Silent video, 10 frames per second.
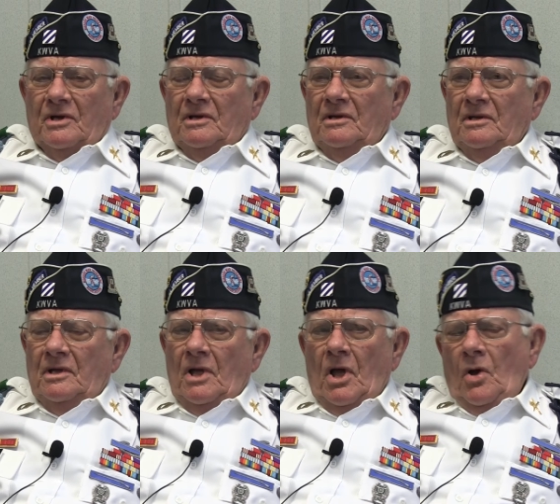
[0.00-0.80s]
that
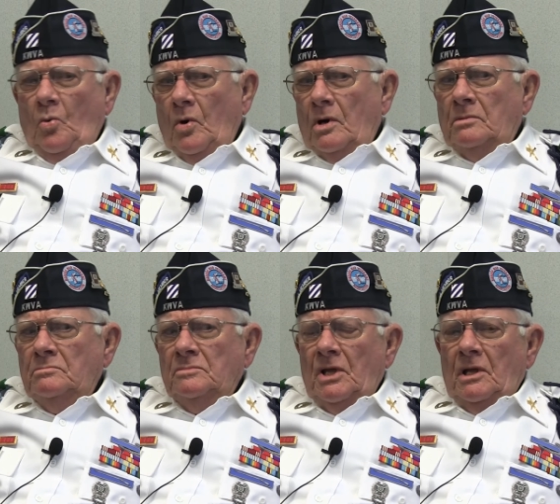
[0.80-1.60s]
with us?
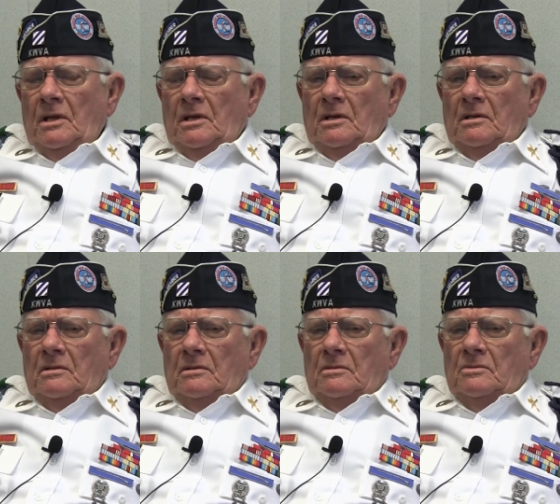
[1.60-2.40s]
Well,
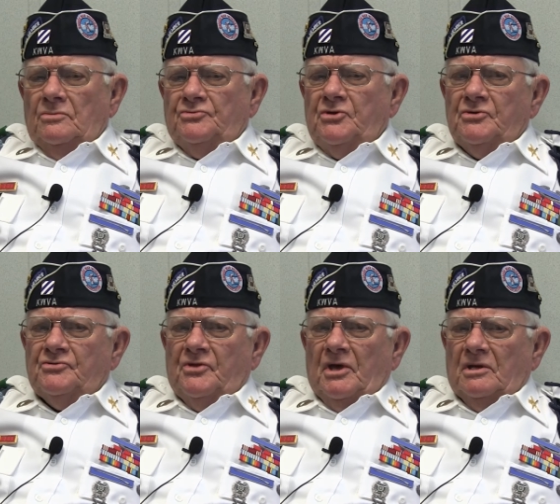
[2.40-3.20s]

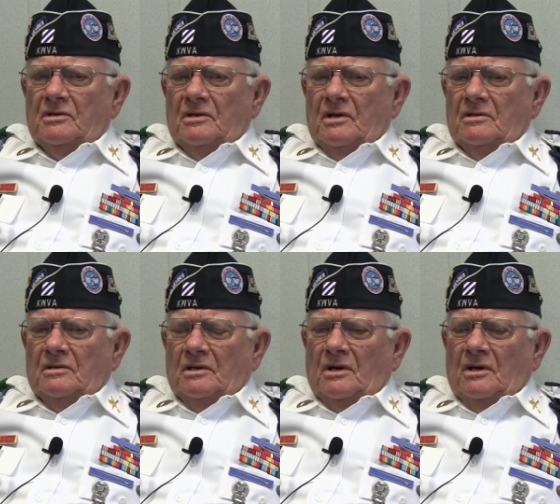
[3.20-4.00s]
just that
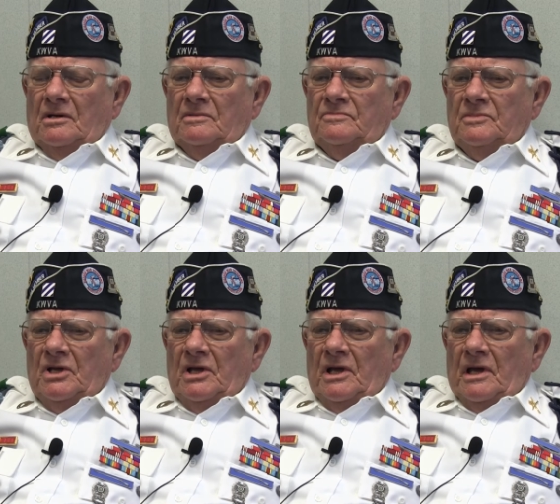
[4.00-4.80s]
uh,
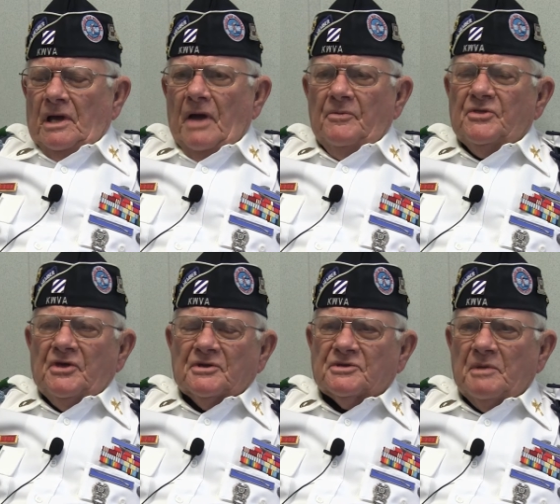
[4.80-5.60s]

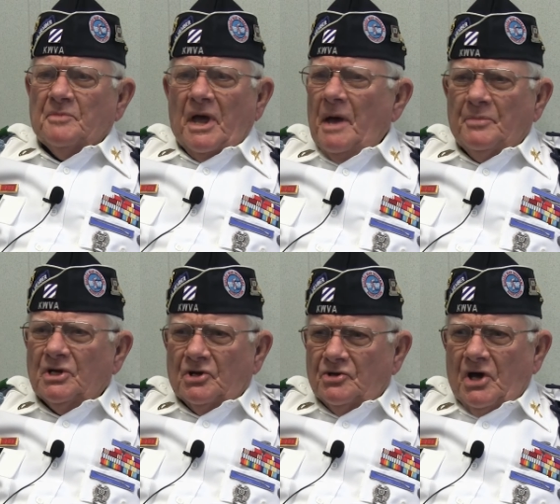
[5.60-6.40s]
everything seemed to
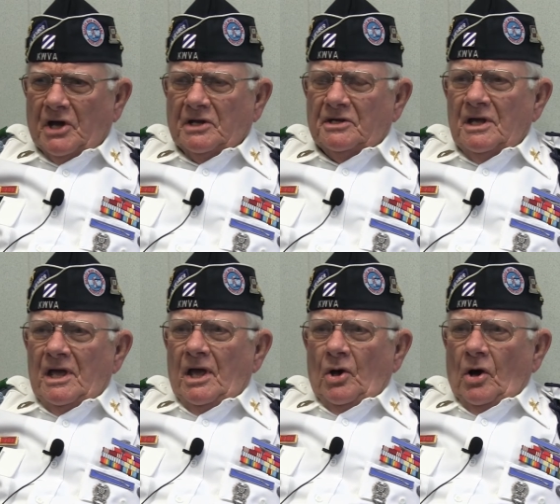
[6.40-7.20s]
happen at night.
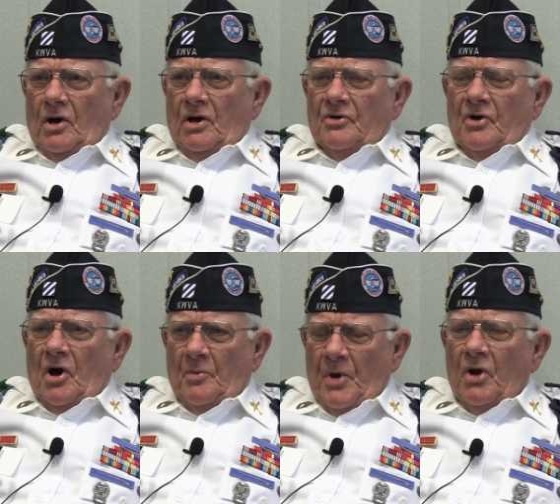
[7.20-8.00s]
Uh,
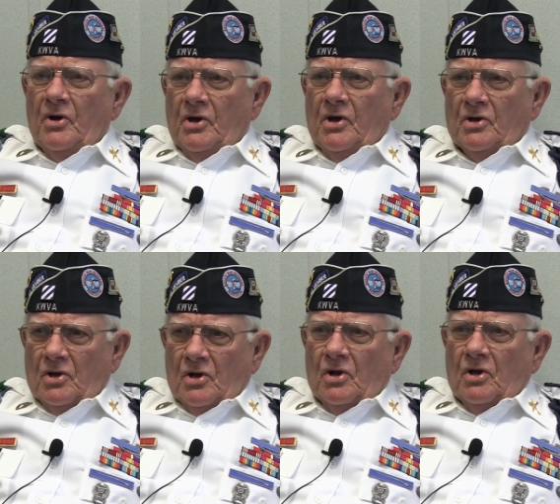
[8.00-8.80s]
America